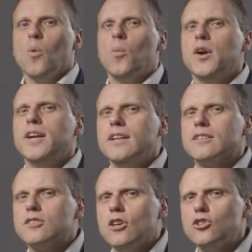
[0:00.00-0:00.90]
What it
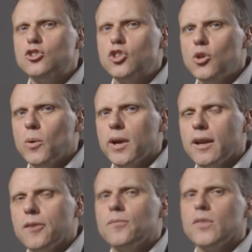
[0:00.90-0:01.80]
is not
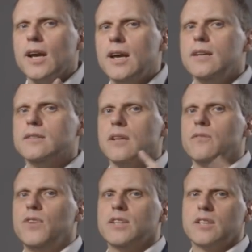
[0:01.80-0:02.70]
doing is
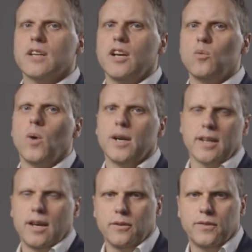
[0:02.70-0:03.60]
investing in
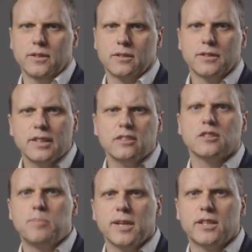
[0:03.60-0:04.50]
white elephants. This
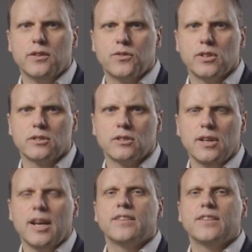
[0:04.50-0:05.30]
is a big difference.